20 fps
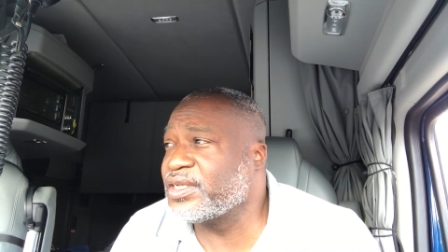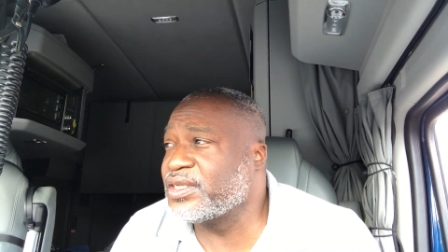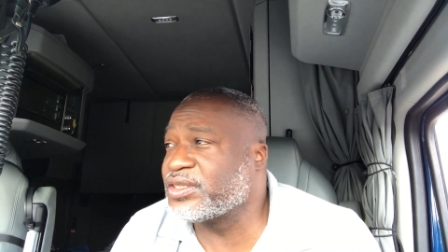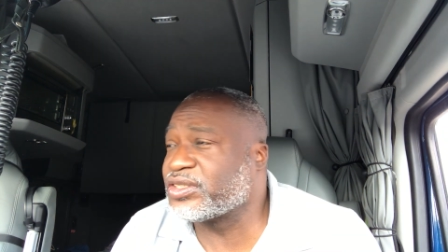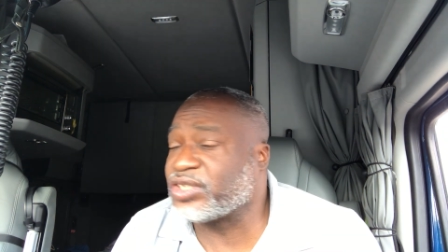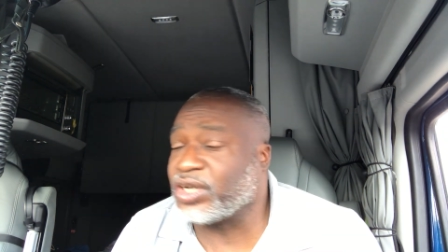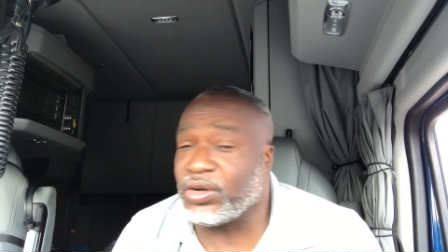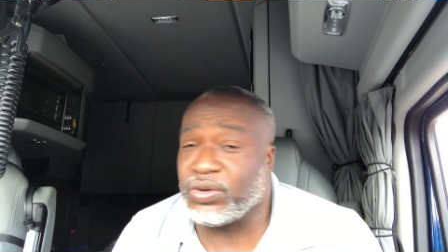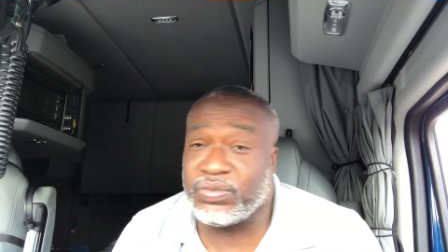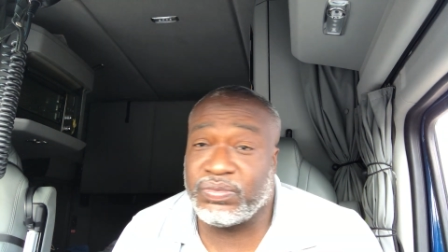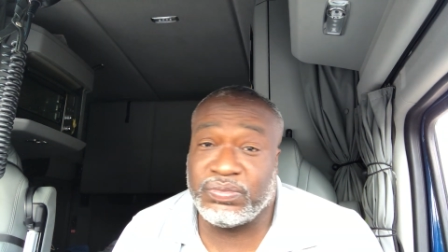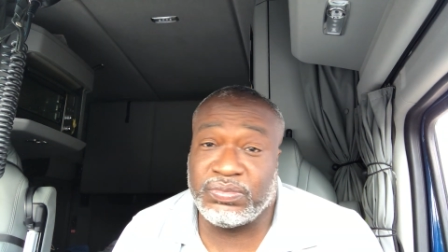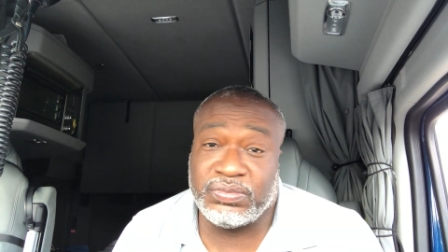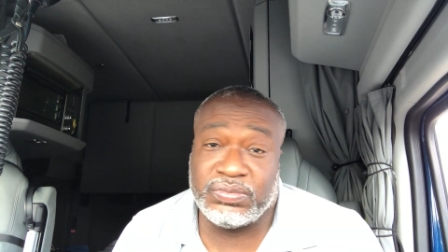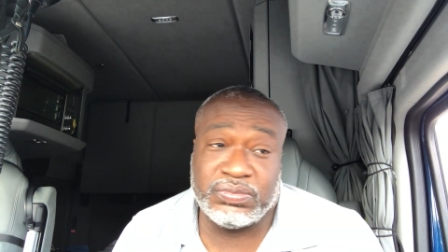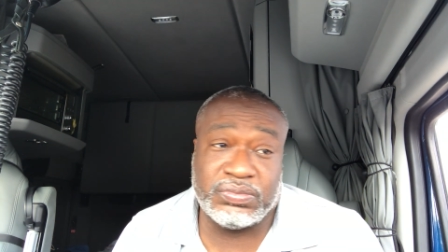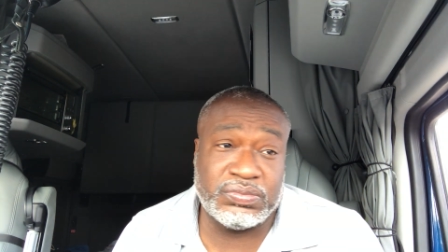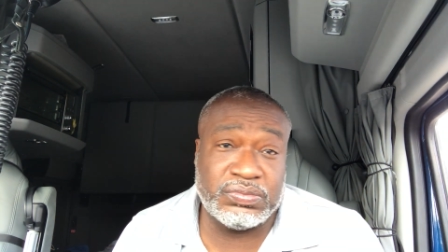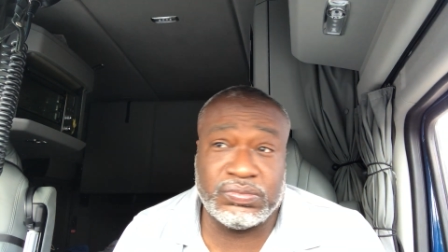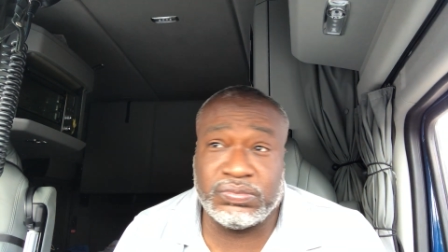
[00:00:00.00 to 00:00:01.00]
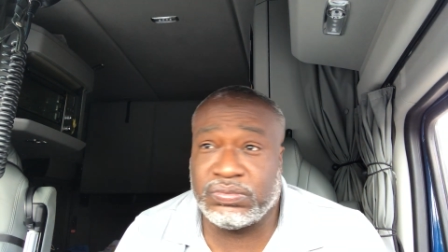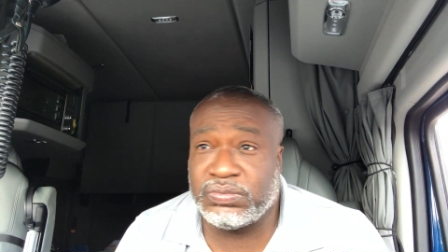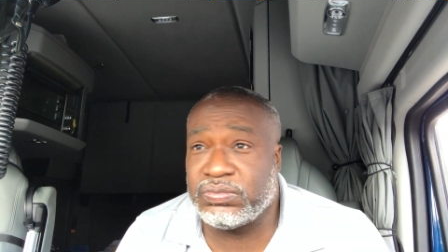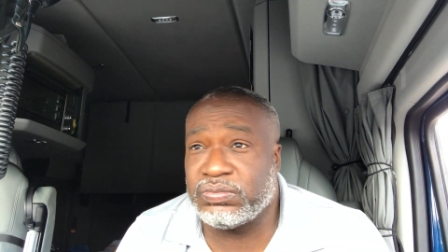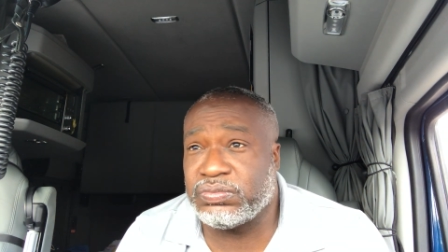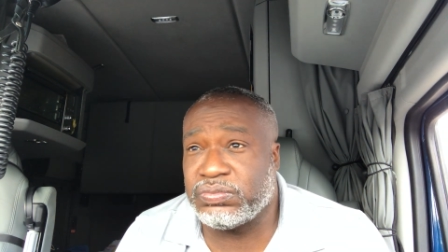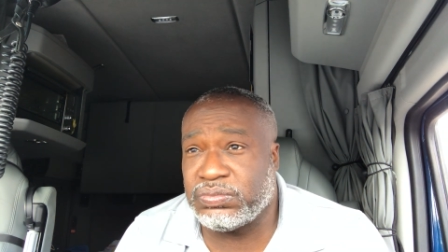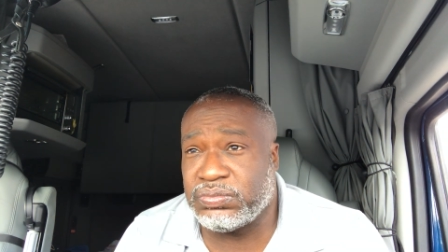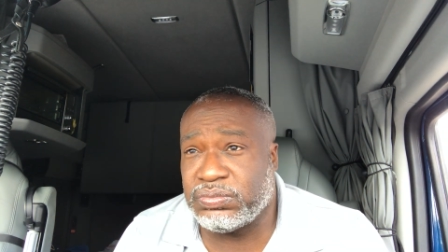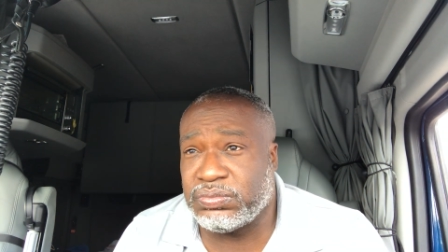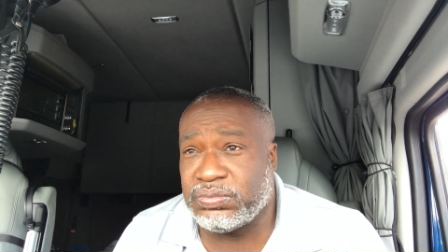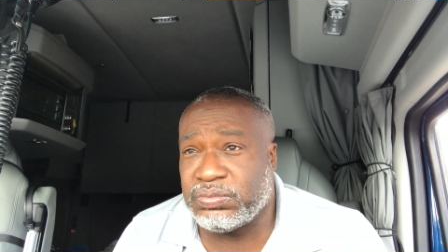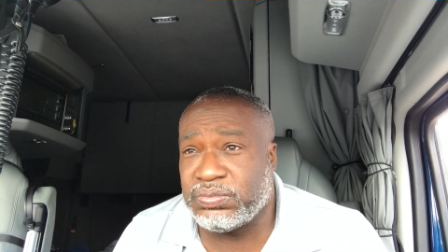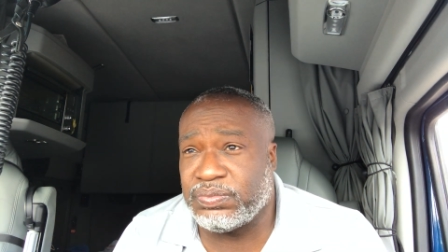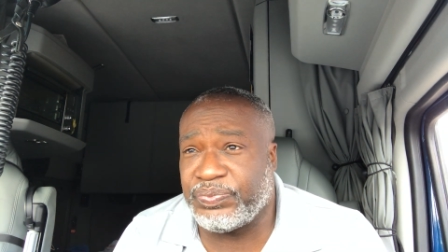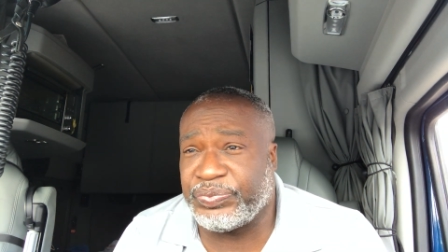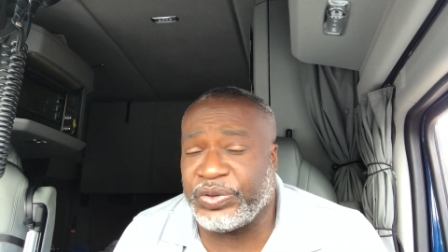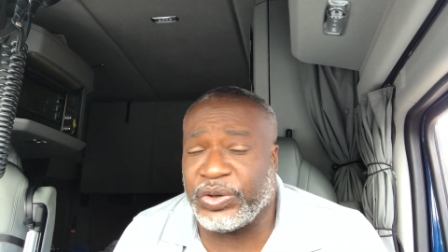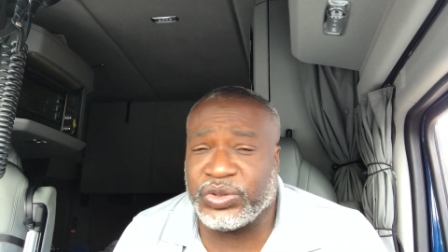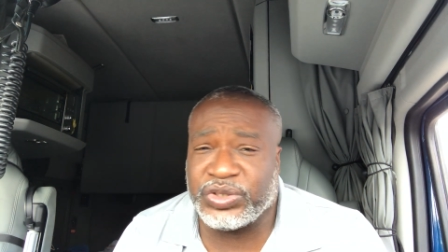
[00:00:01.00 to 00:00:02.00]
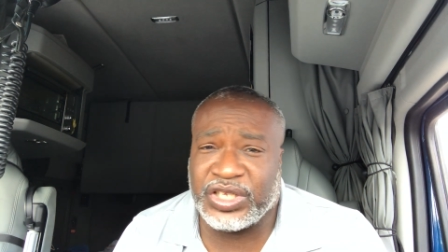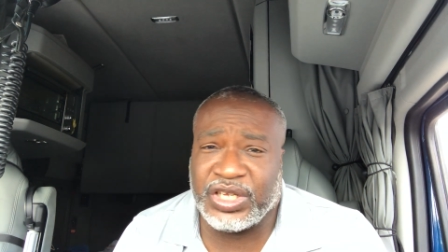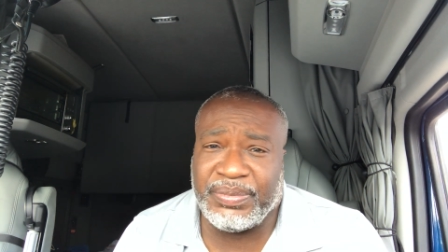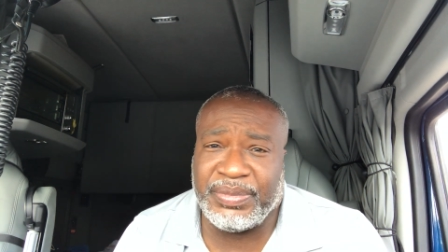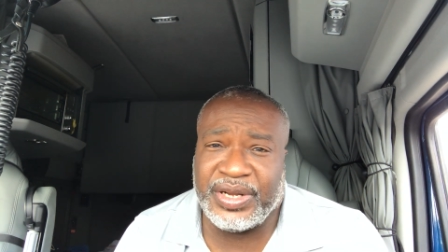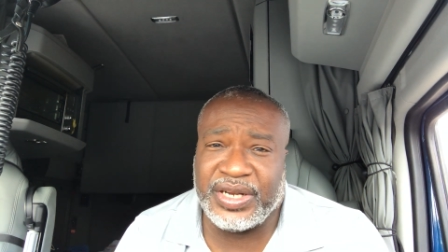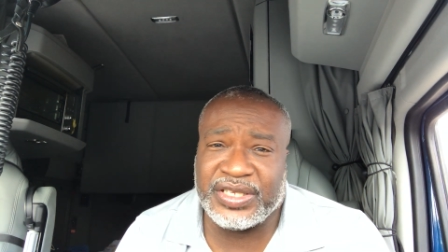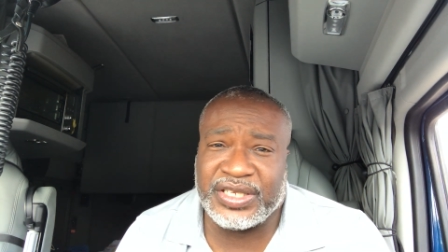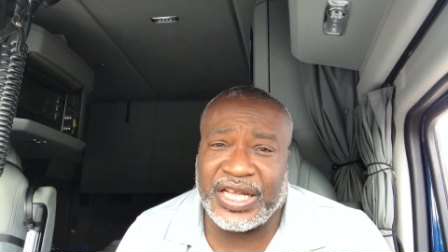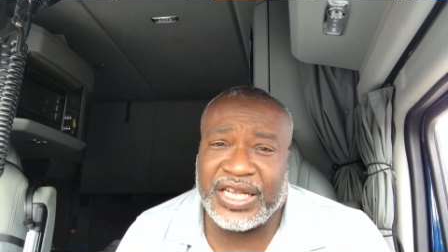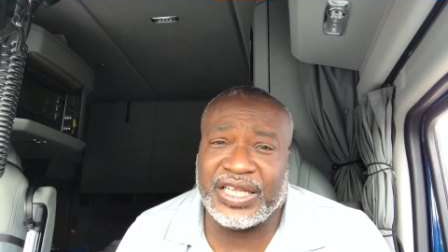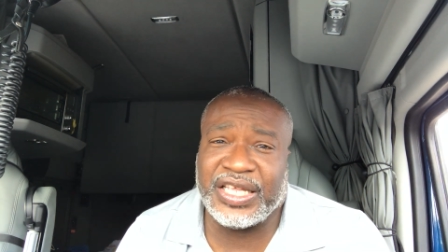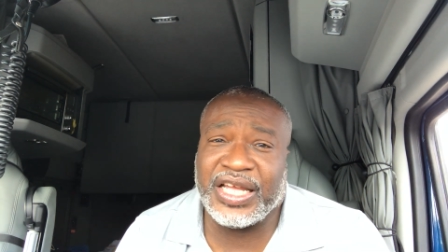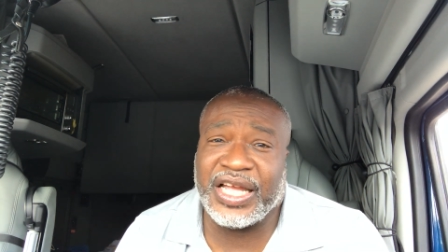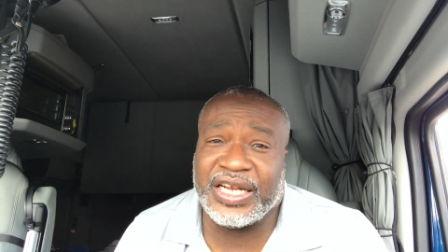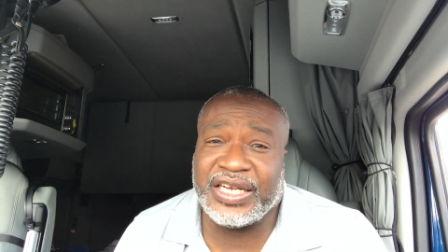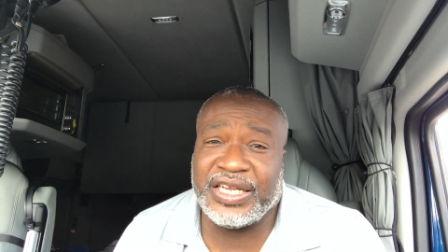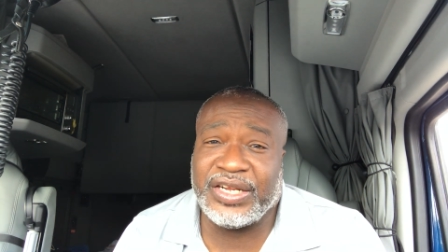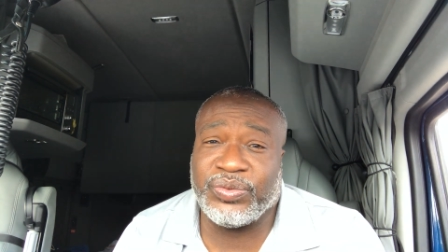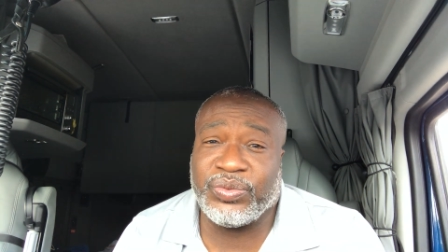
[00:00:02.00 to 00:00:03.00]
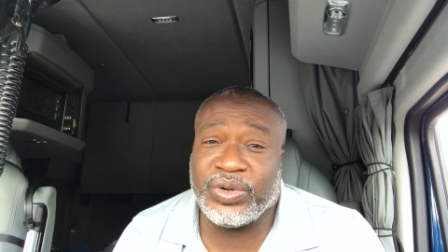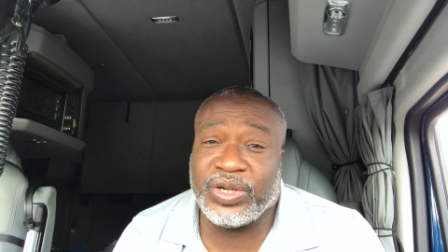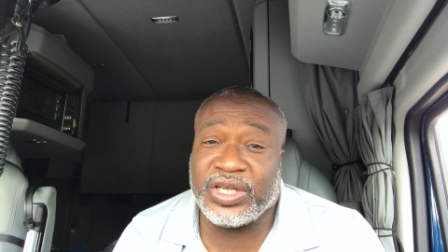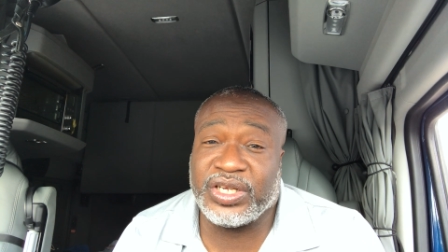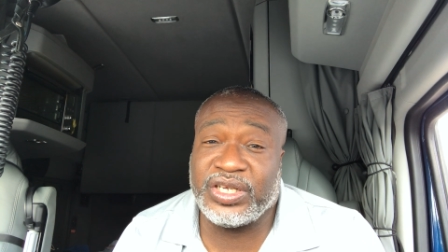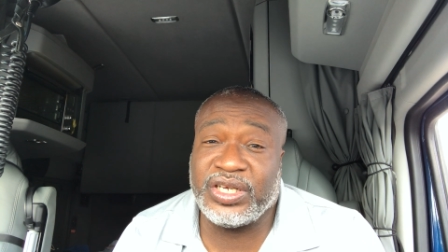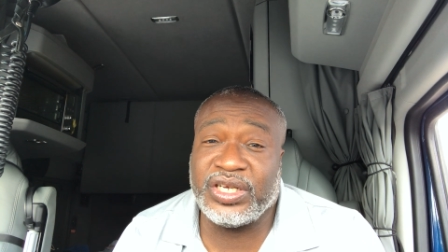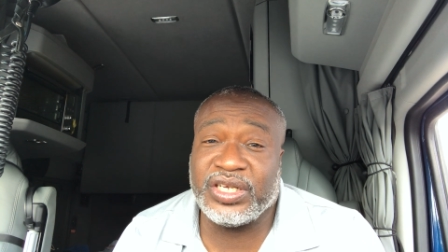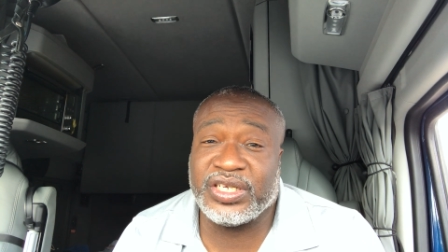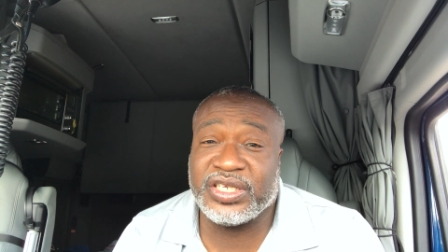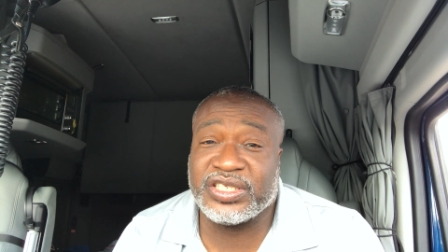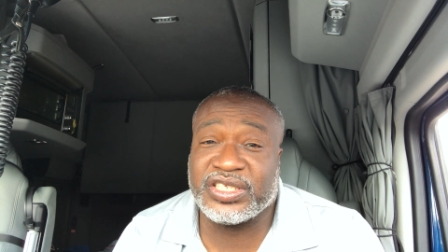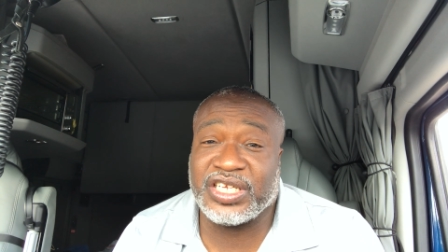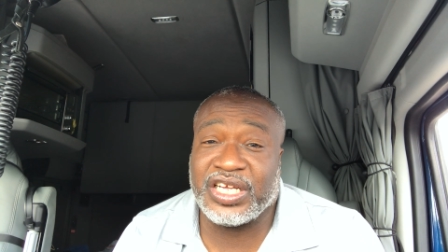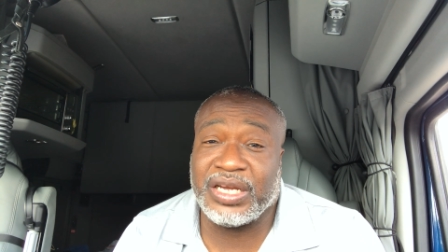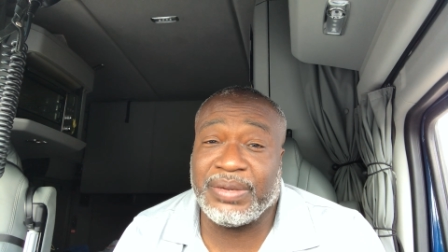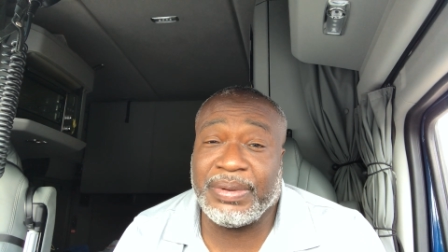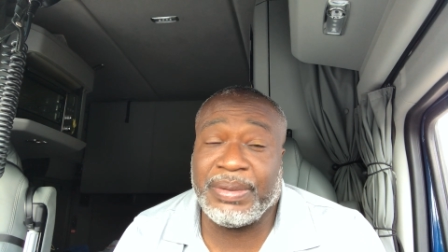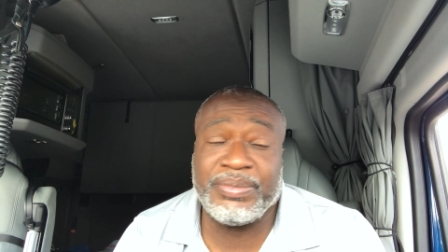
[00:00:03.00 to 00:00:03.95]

So 13 minutes. I think I did real good this time.